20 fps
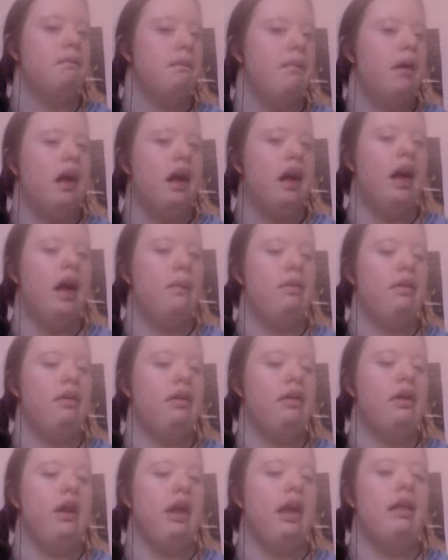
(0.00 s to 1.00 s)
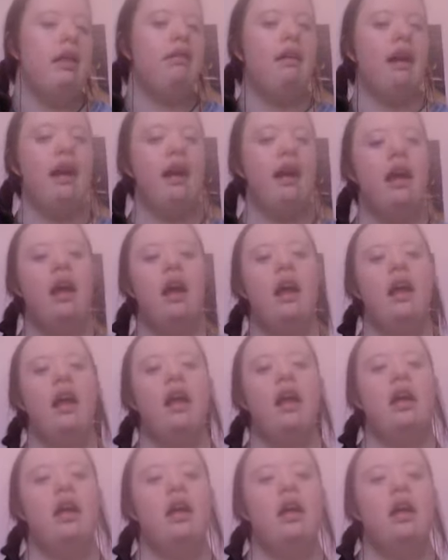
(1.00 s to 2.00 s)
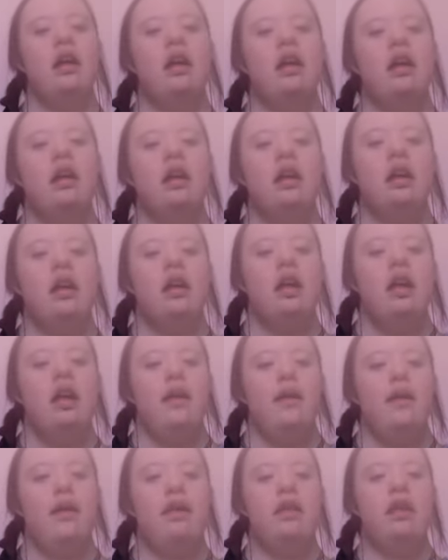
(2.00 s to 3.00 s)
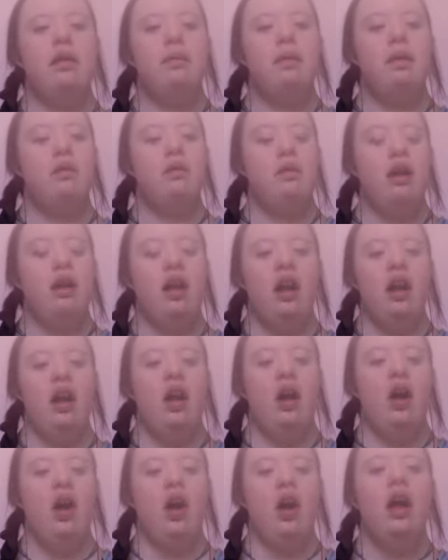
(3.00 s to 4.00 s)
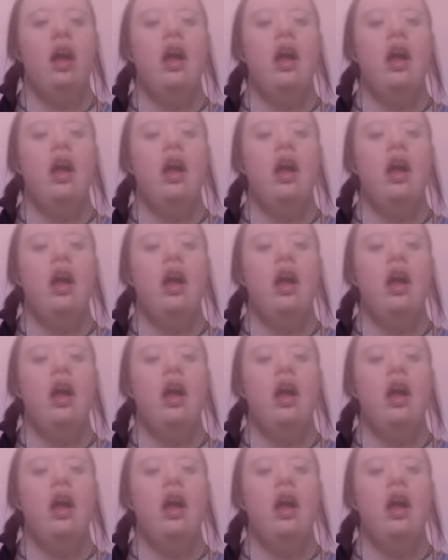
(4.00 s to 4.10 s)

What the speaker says: I hope you, anyway, this has been a really long